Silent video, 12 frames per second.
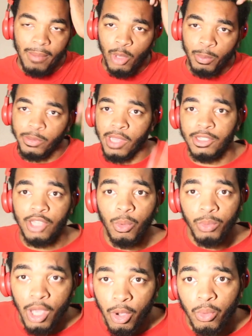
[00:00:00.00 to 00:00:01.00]
I'm the only person I
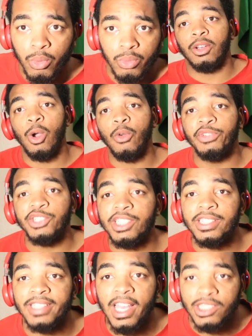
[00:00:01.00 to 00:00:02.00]
don't know. So hopefully
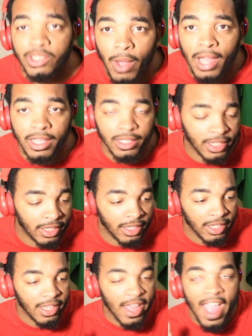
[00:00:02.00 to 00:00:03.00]
she's next so I could
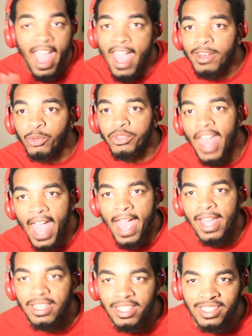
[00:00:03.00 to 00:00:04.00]
handle
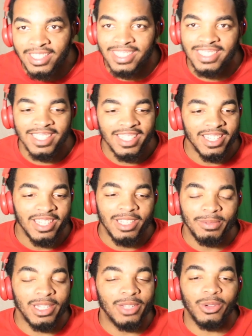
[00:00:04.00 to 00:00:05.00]
that. But
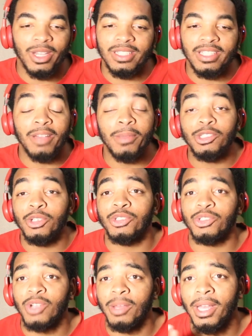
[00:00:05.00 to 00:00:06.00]
anyways, make sure
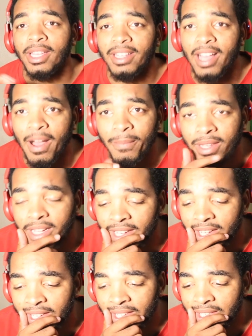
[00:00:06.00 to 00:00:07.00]
you subscribe, like, and comment.
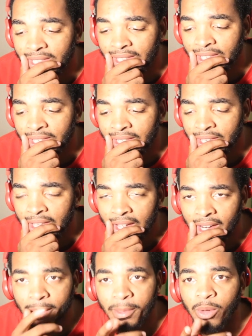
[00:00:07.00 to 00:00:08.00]

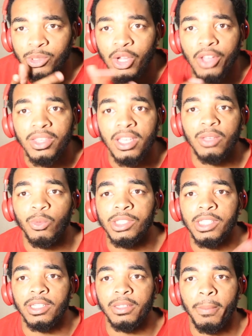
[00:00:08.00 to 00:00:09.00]
Let me know what y'all think.
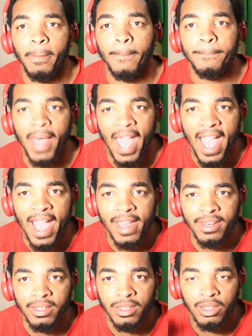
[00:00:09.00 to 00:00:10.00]
Was it
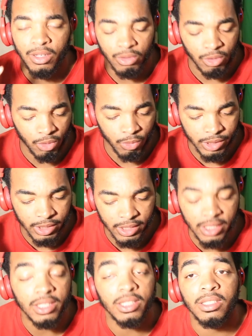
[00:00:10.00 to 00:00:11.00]
bad or was
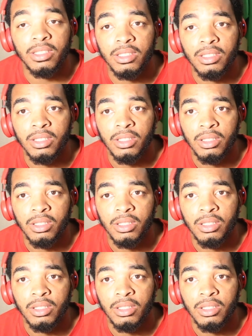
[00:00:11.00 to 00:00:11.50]
it good?